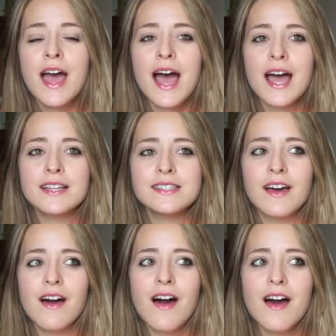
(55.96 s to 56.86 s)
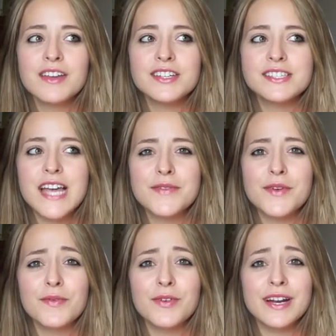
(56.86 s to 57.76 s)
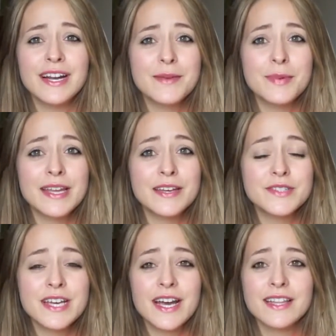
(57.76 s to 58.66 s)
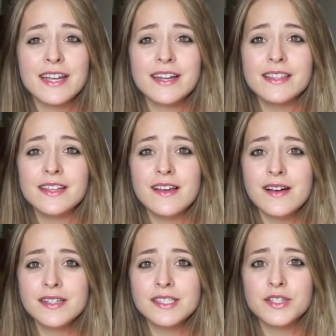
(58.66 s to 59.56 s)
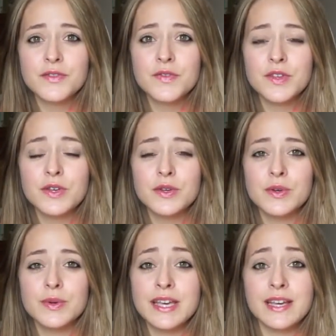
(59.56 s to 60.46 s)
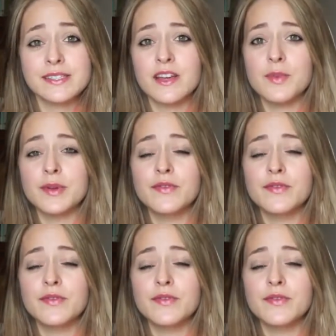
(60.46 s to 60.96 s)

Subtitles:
and I just never really believed it. And then in the last few years I've been